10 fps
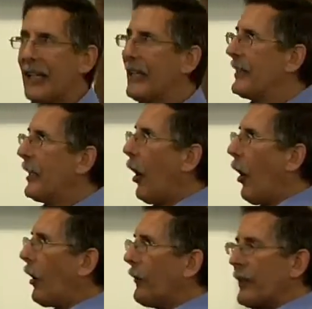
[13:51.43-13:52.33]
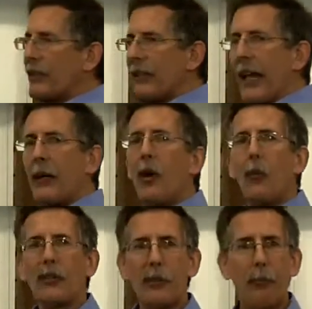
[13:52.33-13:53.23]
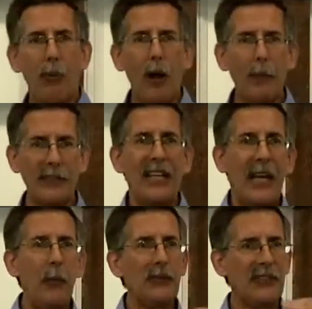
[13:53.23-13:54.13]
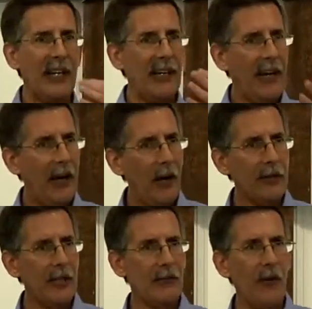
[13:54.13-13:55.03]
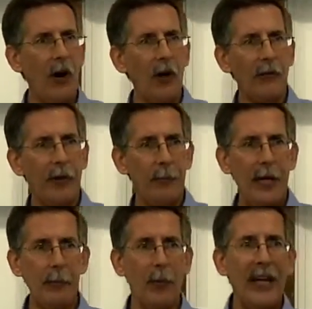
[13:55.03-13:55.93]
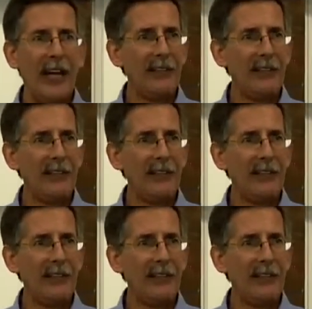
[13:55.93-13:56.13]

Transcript: You see, all of this land was a promise. It was an inheritance for all of the people.